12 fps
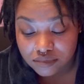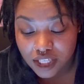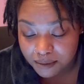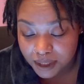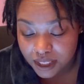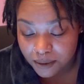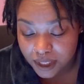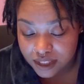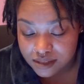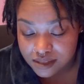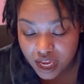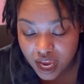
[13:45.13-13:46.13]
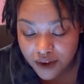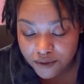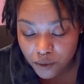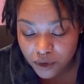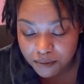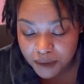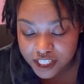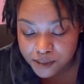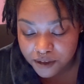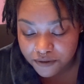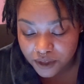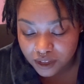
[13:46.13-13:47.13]
Anyways, everyone makes
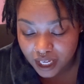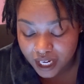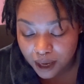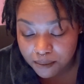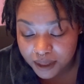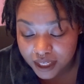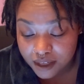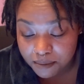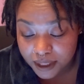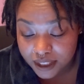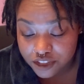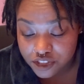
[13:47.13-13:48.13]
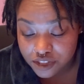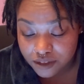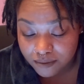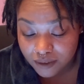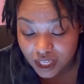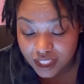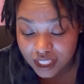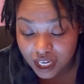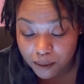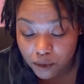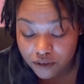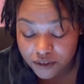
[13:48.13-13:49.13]
me feel like I'm being a bitch and that
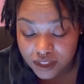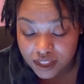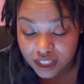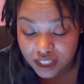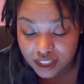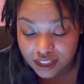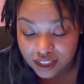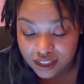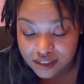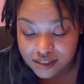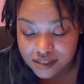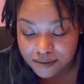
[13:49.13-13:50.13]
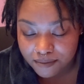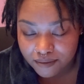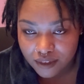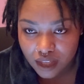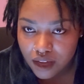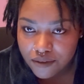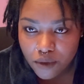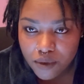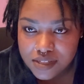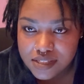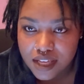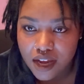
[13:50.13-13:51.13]
I'm overthinking things. Of
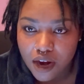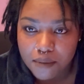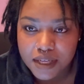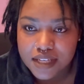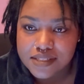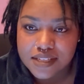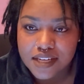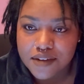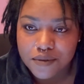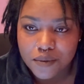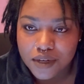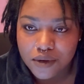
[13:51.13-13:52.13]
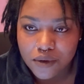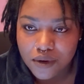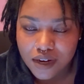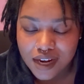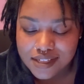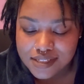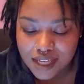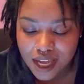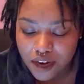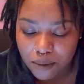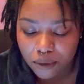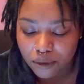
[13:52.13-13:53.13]
course they are, because they never want to hold her ass
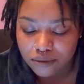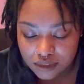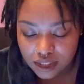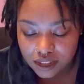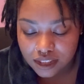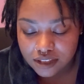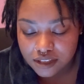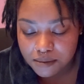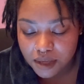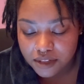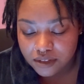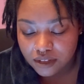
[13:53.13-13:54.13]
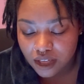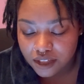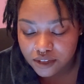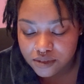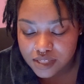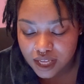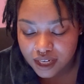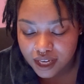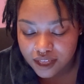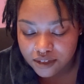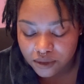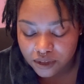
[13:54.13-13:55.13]
accountable. Clearly, mother-in-law knows how to
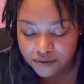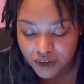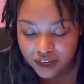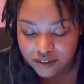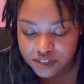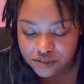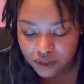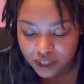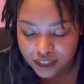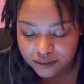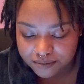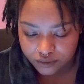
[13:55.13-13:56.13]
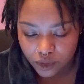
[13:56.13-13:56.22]
handle her virus, right?